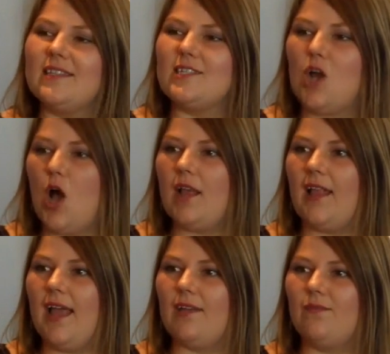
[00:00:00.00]
that's not
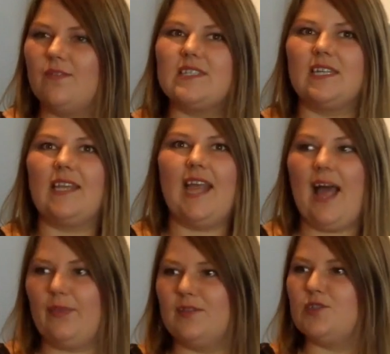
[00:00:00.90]
like physically
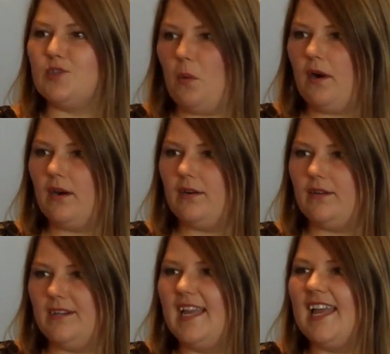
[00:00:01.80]
at the store,
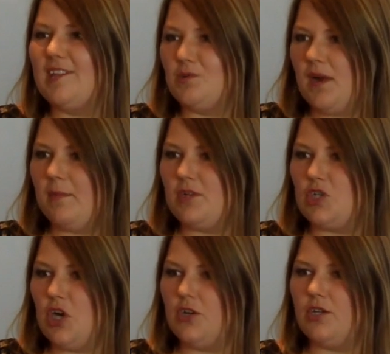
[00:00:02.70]
is what I'm in
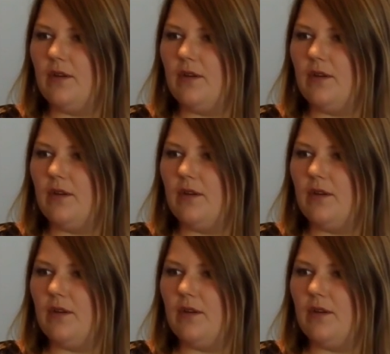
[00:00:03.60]
charge of.